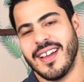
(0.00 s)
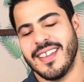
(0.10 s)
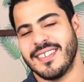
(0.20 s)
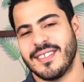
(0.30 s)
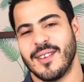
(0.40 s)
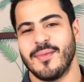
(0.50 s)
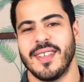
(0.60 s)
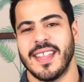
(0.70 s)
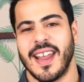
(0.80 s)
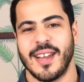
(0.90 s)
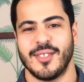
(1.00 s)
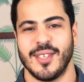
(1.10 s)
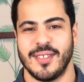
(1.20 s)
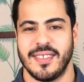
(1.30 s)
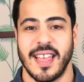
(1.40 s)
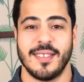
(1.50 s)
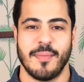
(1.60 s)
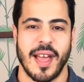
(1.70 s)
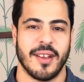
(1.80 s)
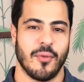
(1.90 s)
is something that actually dates
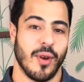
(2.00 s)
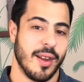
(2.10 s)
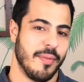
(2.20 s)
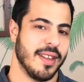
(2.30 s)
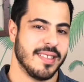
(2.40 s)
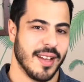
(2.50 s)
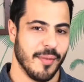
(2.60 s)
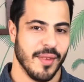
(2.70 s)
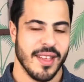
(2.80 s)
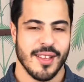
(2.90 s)
back quite a bit of time.